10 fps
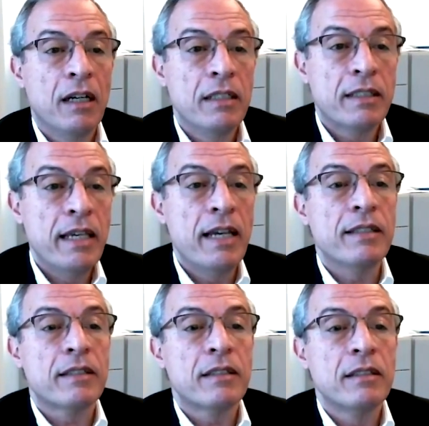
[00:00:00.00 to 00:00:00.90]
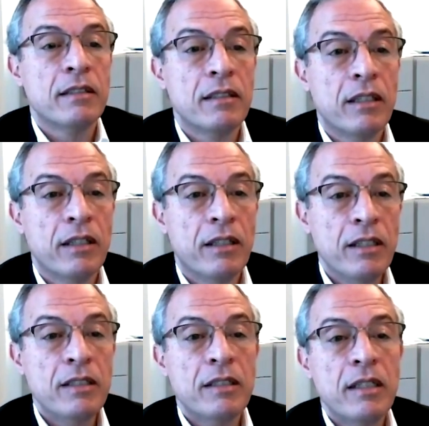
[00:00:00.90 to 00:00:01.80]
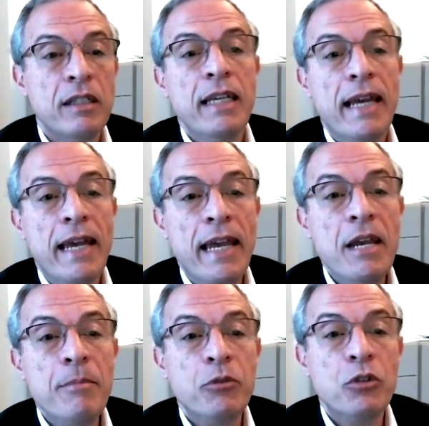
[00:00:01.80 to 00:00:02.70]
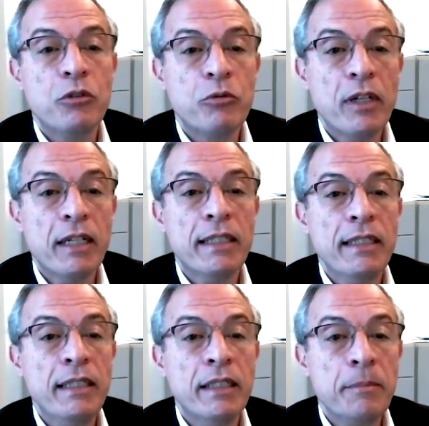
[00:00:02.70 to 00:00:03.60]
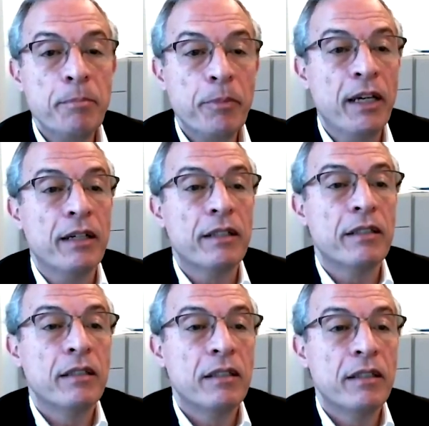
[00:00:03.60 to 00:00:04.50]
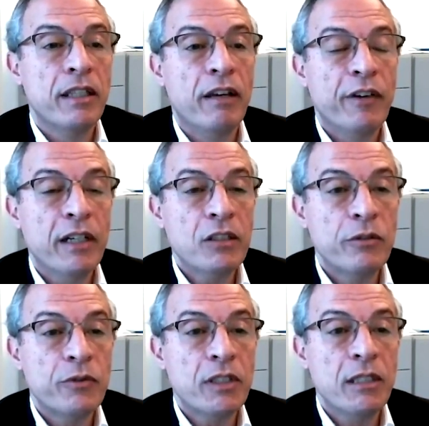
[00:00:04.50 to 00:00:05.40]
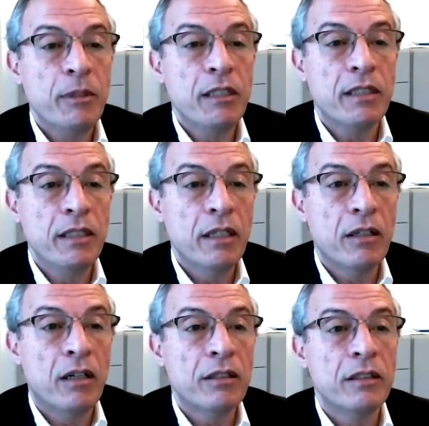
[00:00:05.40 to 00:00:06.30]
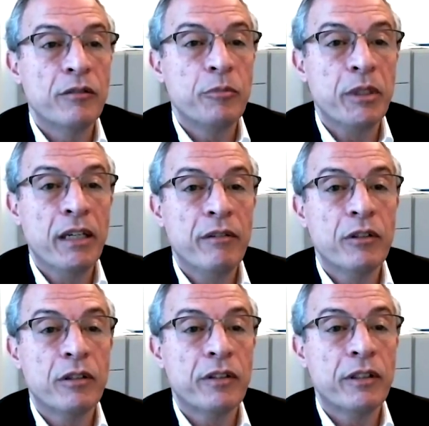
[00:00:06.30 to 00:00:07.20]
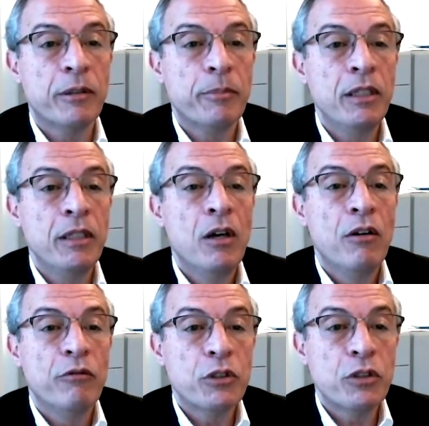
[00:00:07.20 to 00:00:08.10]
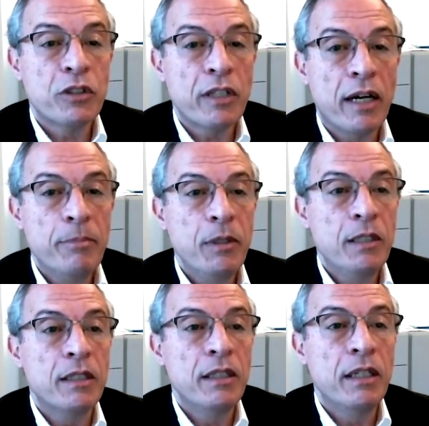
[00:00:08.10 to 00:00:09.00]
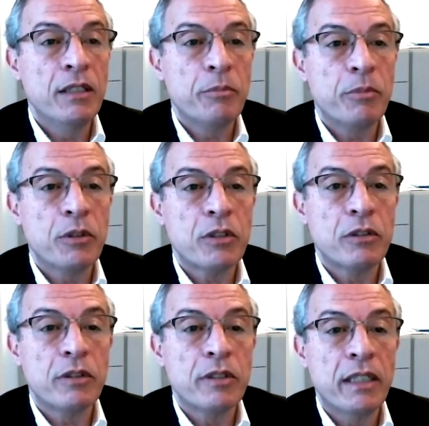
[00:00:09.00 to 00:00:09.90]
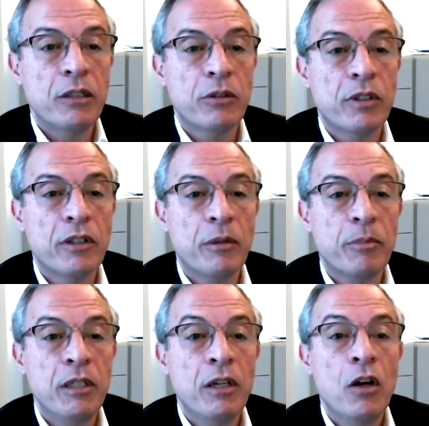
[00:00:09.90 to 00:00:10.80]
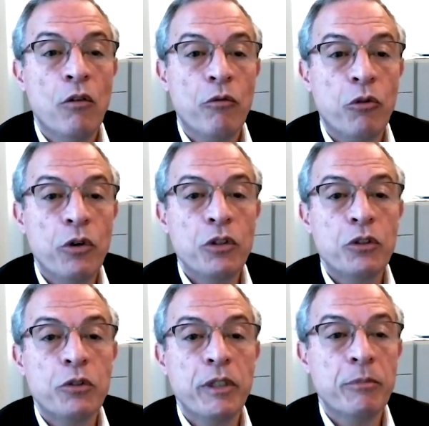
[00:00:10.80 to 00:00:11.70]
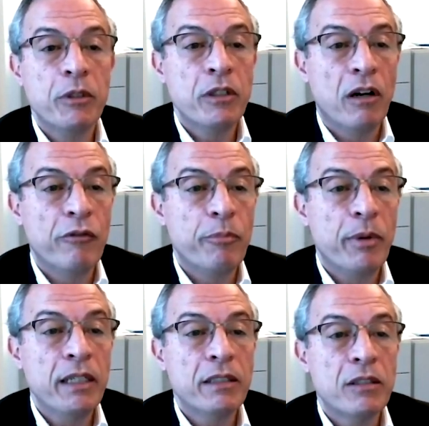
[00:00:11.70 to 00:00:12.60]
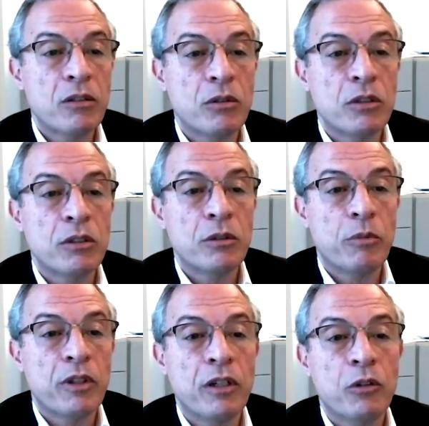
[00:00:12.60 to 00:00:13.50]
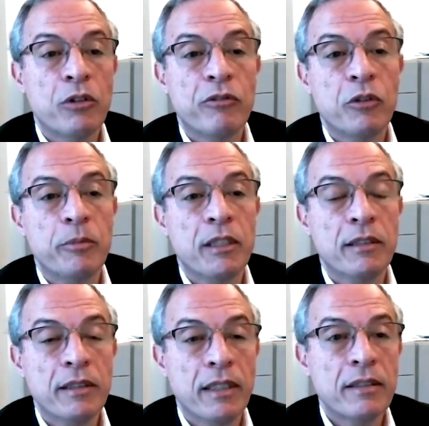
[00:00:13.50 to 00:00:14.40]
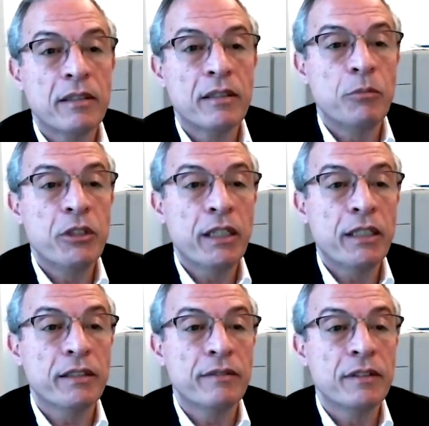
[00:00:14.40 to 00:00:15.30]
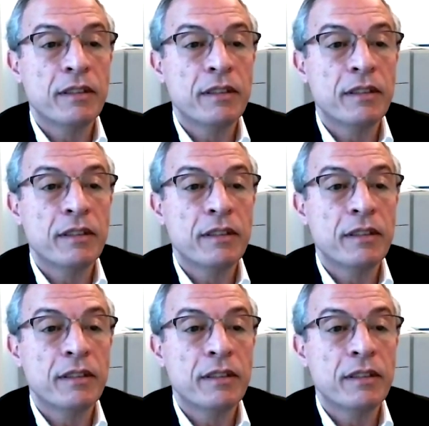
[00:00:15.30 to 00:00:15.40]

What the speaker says: it says, this study aimed to directly compare the effects of CBT, cognitive behavioral therapy, versus IPT, interpersonal psychotherapy, for the treatment of panic disorder with agoraphobia. That's the objective.